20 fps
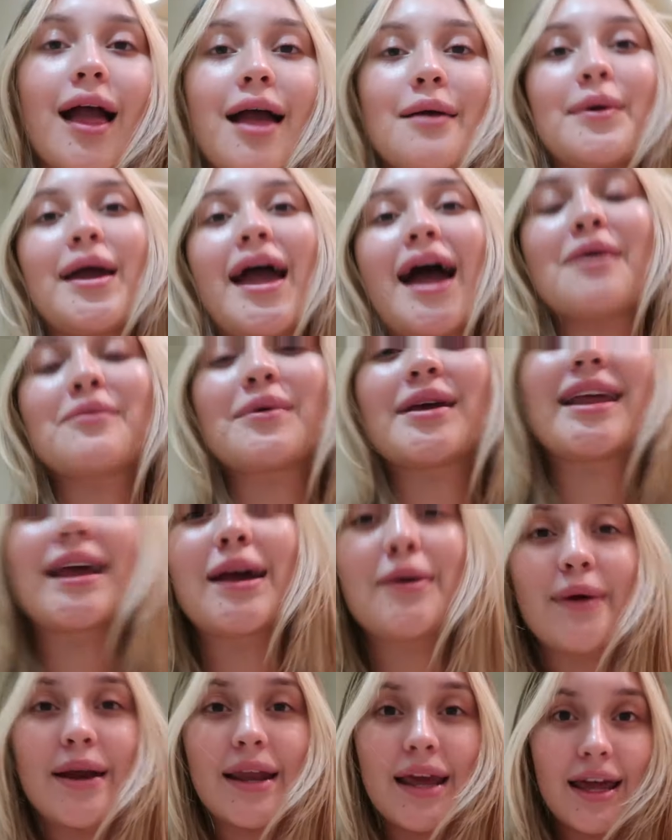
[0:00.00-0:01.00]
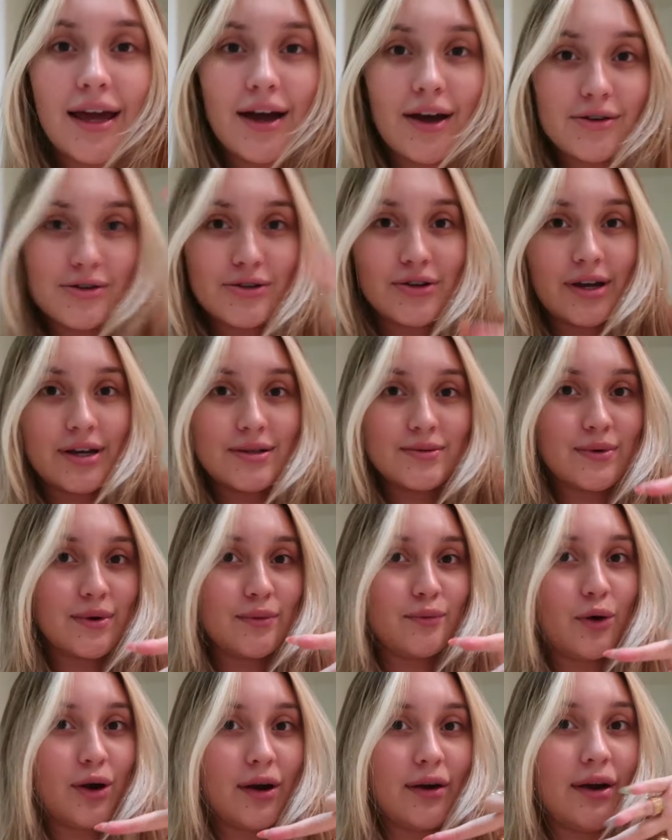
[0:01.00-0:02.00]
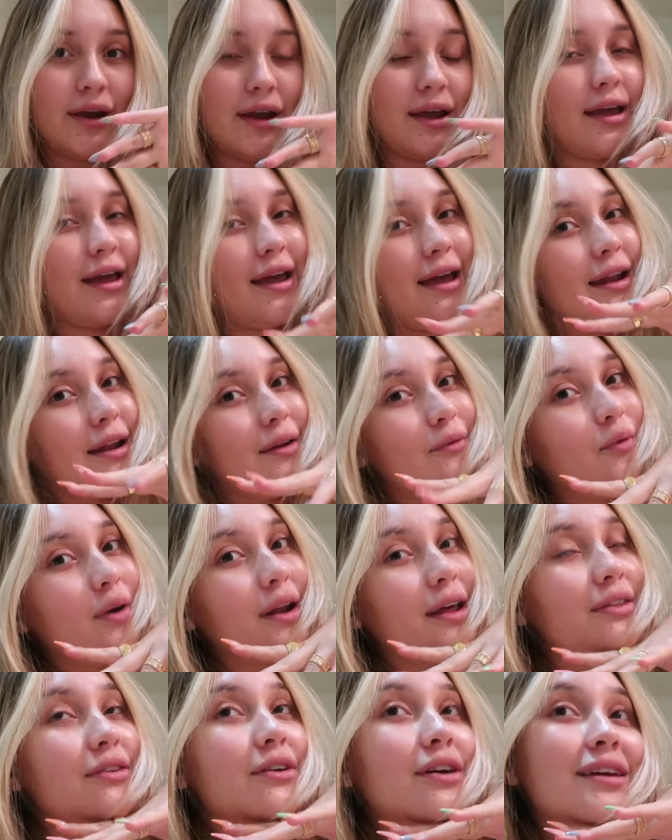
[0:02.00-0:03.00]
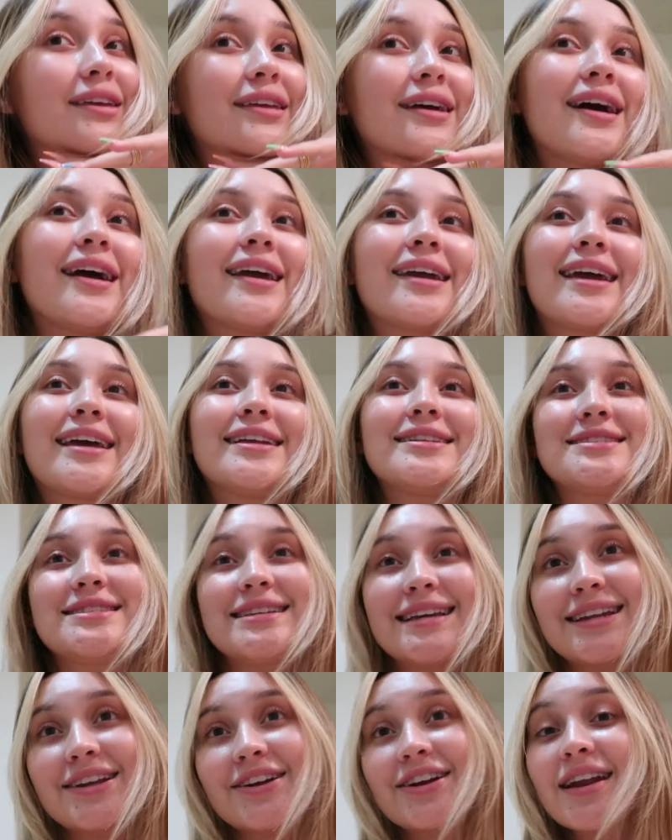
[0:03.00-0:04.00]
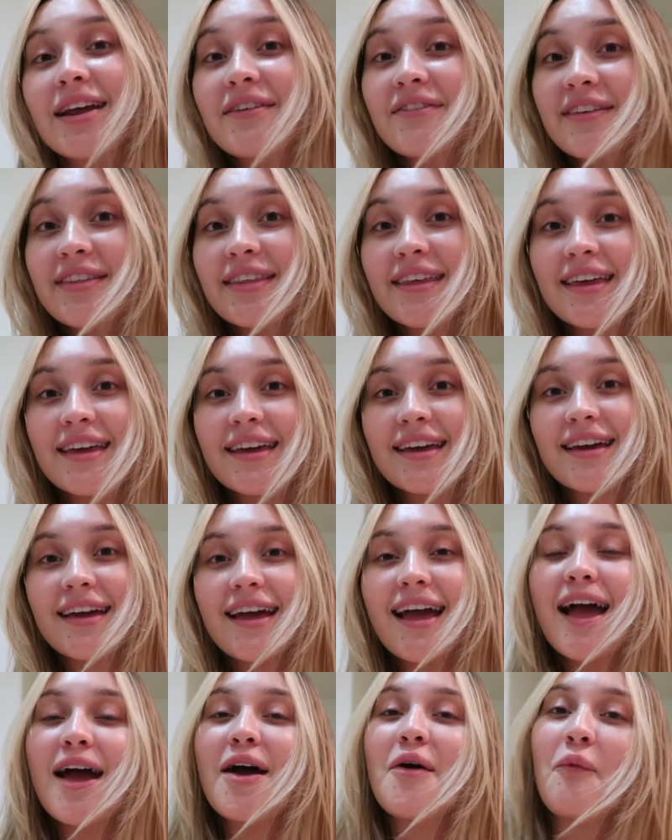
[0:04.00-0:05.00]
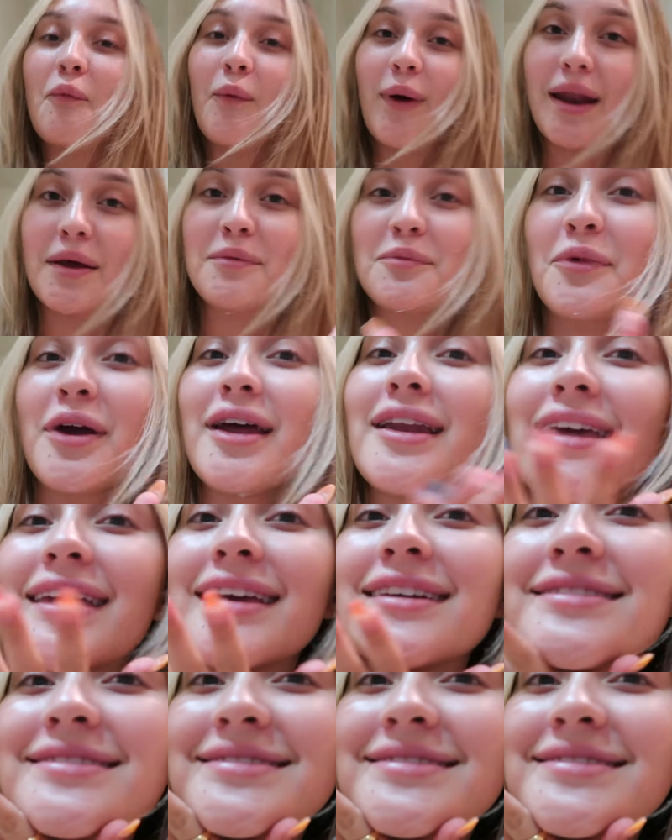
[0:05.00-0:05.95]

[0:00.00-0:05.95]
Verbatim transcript: But yeah, I'm gonna get ready. I'll show you guys what I'm wearing and what I look like at dinner and everything when I'm ready.